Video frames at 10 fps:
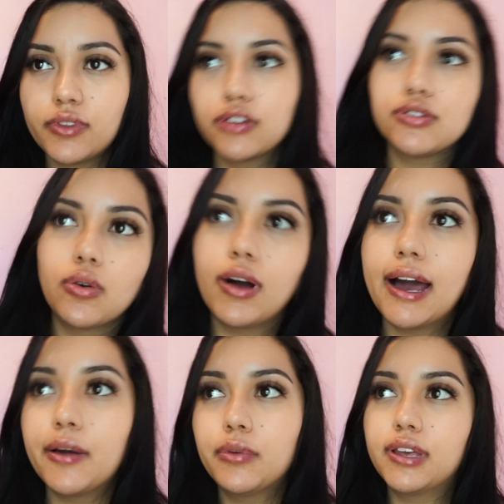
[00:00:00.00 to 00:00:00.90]
So
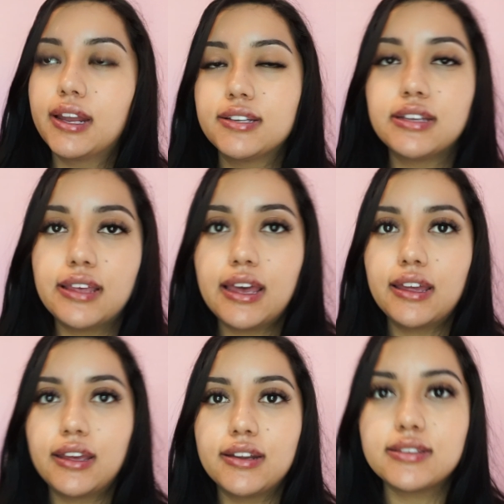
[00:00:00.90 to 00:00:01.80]
I will get into that
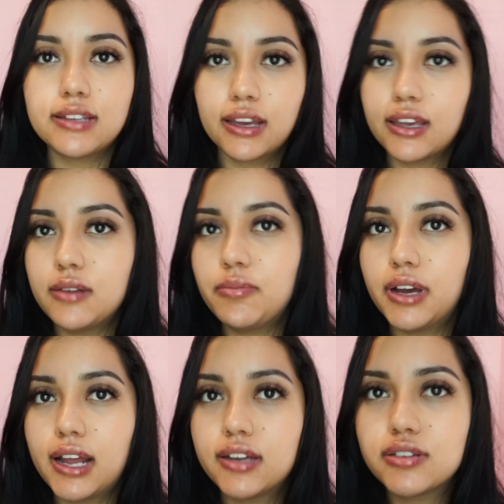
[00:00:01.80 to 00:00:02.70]
in a second,
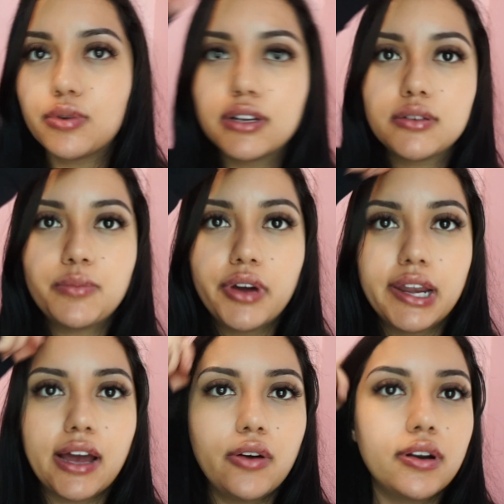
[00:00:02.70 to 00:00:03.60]
but I just wanted to point
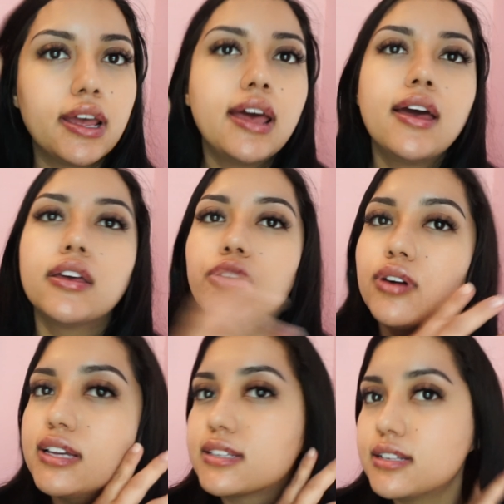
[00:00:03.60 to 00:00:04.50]
out, you
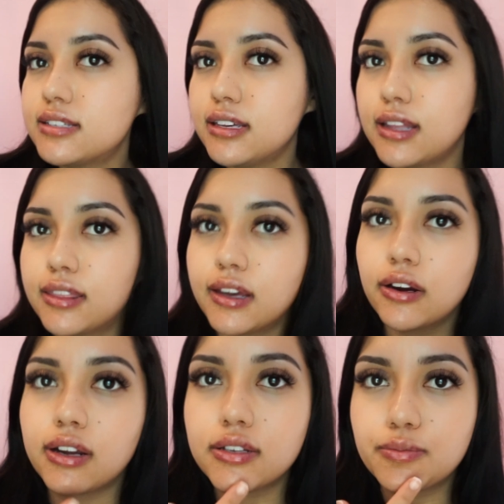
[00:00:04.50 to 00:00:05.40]
guys can see that there
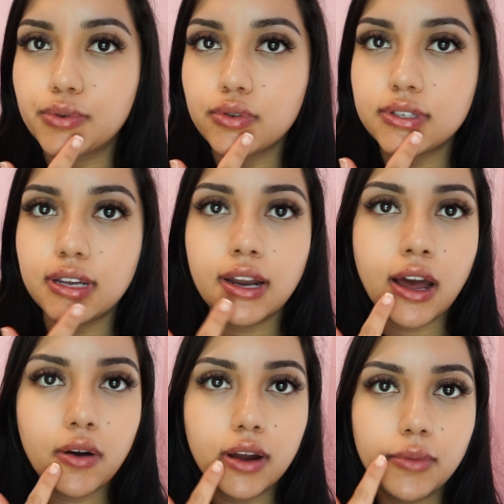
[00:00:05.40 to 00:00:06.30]
is bruising
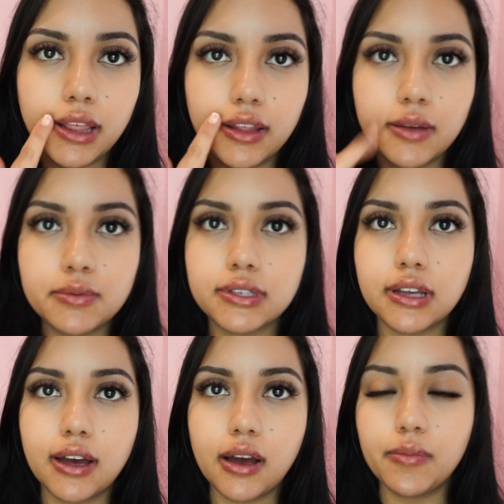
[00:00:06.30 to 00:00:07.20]
now on my lips.
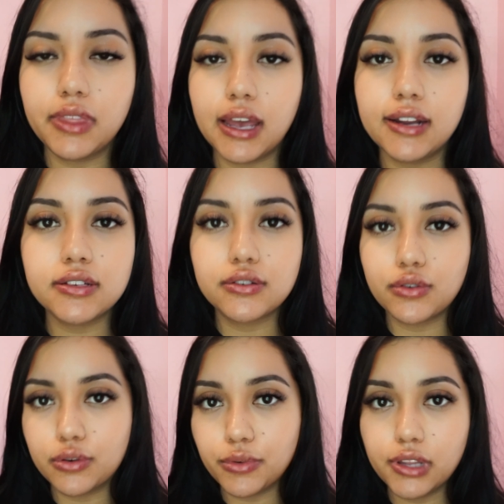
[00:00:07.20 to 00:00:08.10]
That is
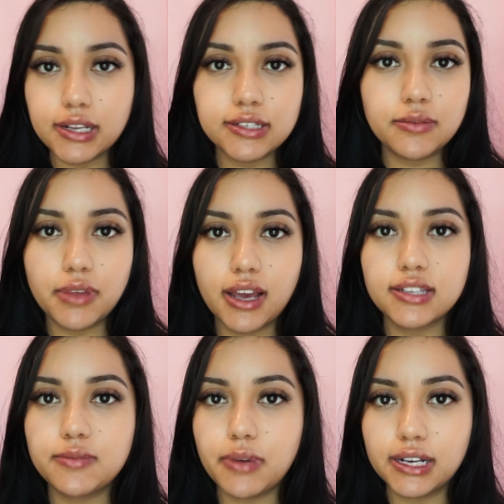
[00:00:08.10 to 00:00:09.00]
normal. That's to be
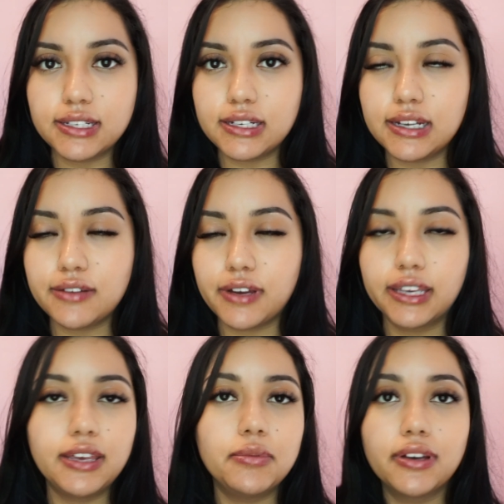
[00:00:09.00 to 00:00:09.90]
expected. If I
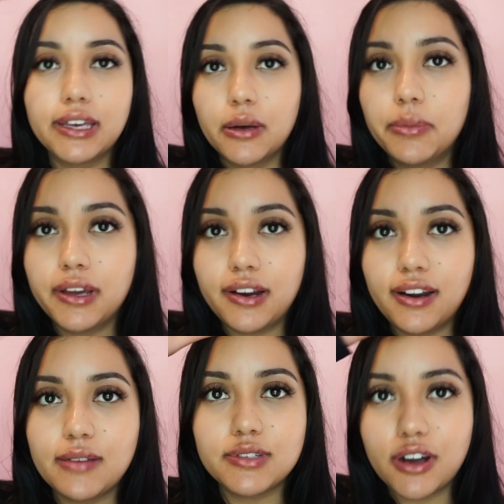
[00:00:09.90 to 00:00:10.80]
keep looking up here,
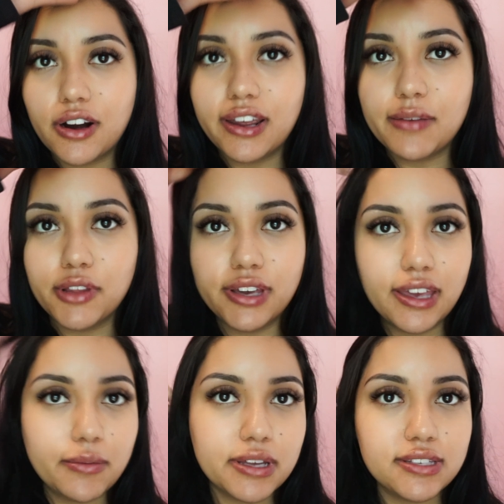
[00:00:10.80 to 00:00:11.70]
I'm sorry, I'm looking
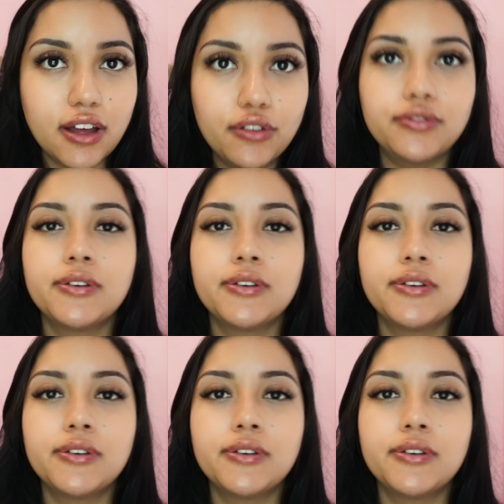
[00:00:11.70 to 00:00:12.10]
at myself.